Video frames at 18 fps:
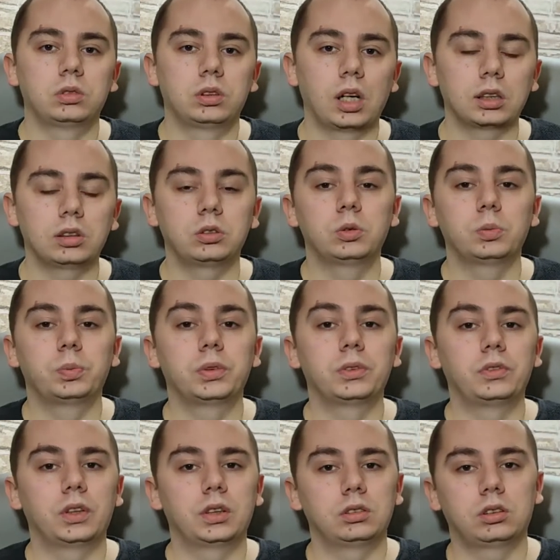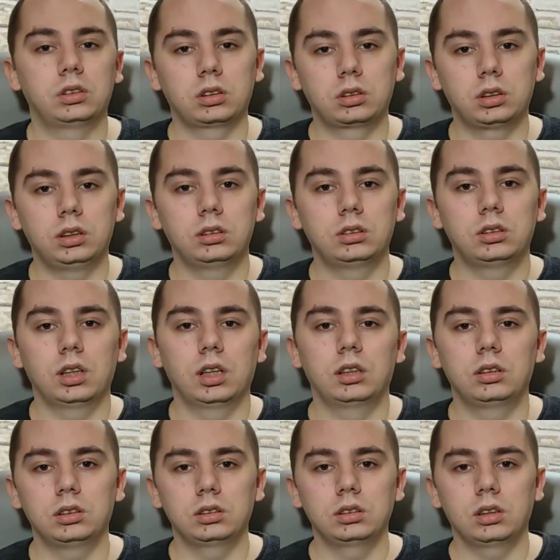to that to prevent screen
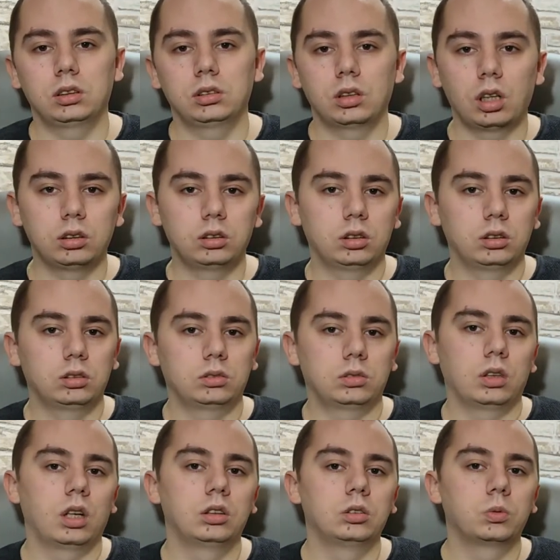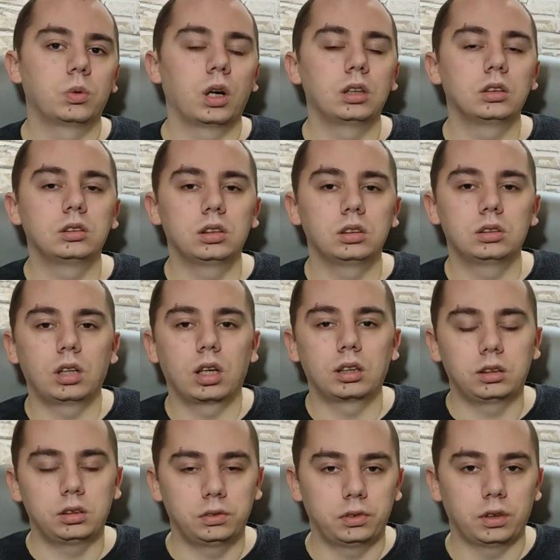tearing and other unwanted
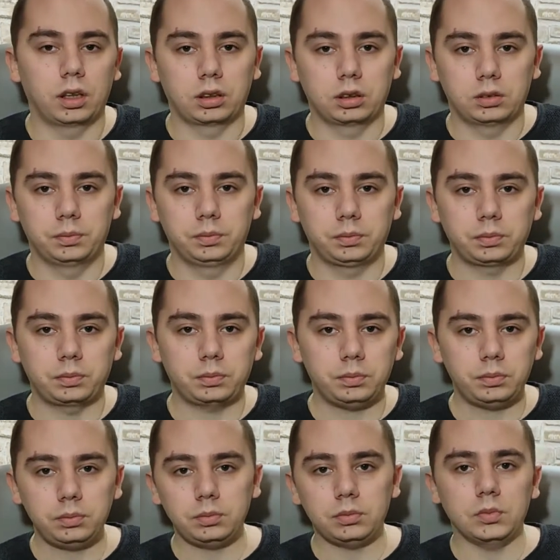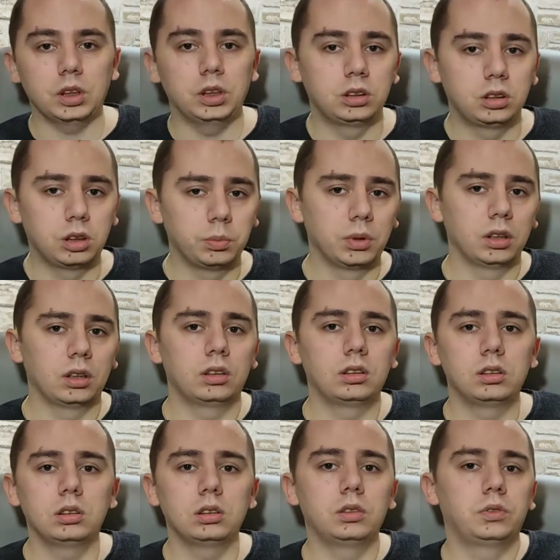artifacts.
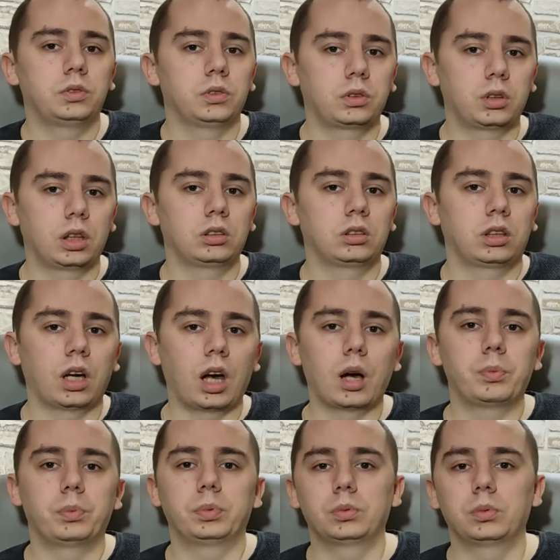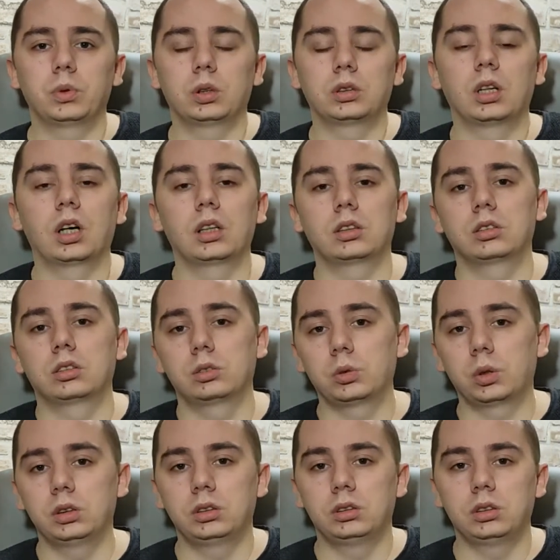Similarly, if you can cap
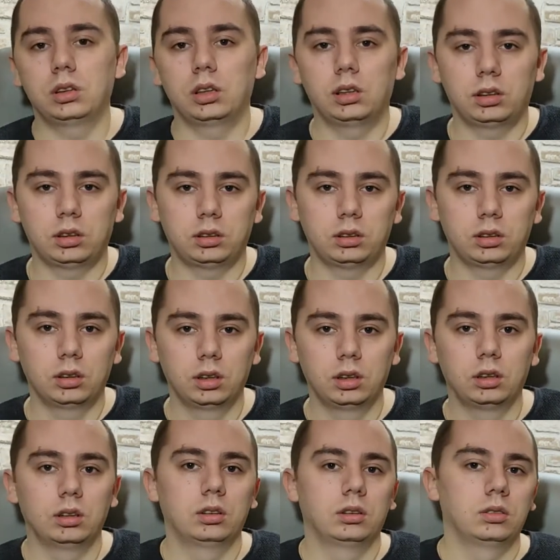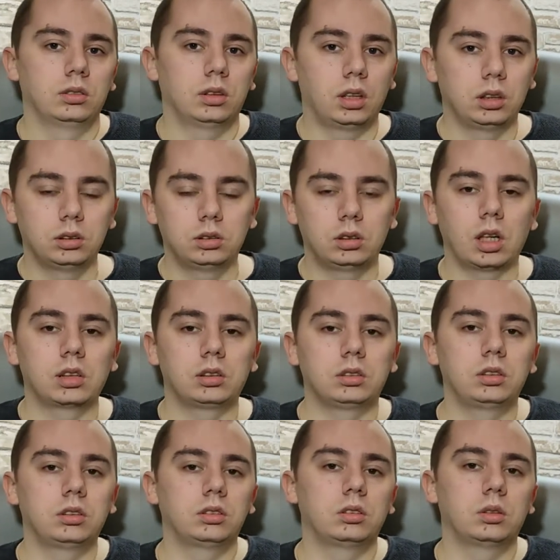120 Hz and
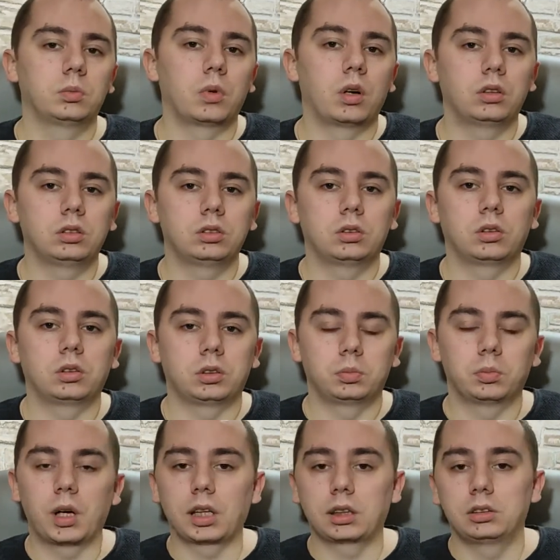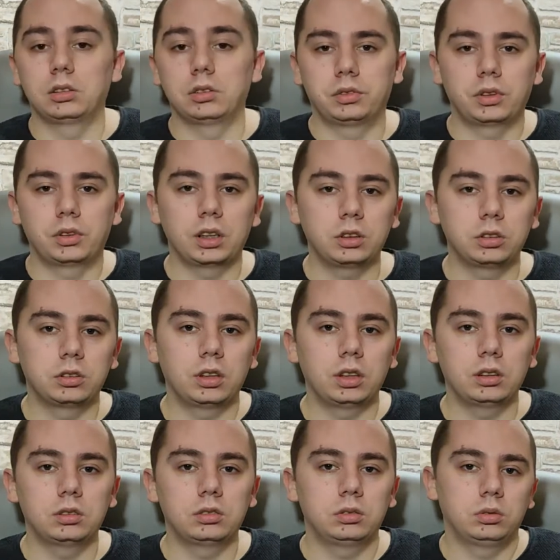that is the monitor's max refresh
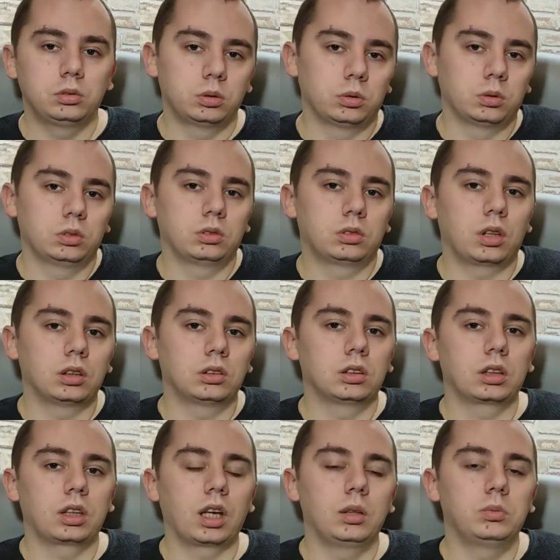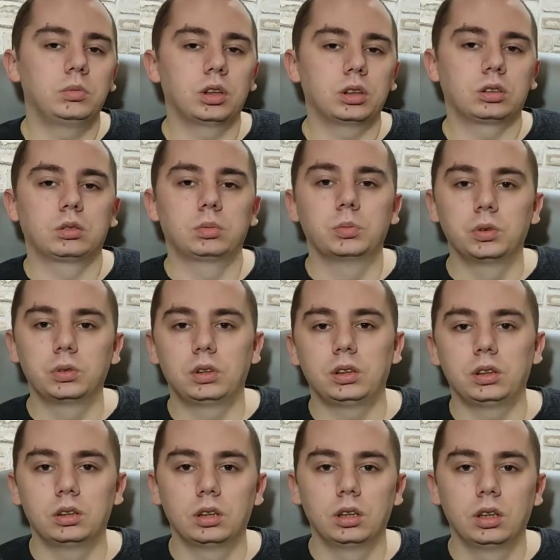rate, you will run the game just
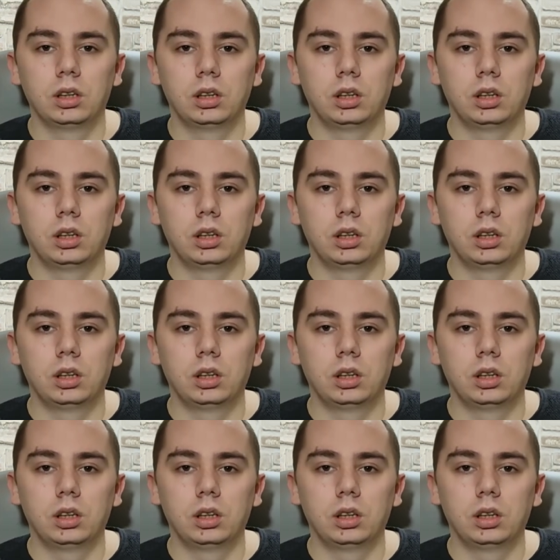smoothly.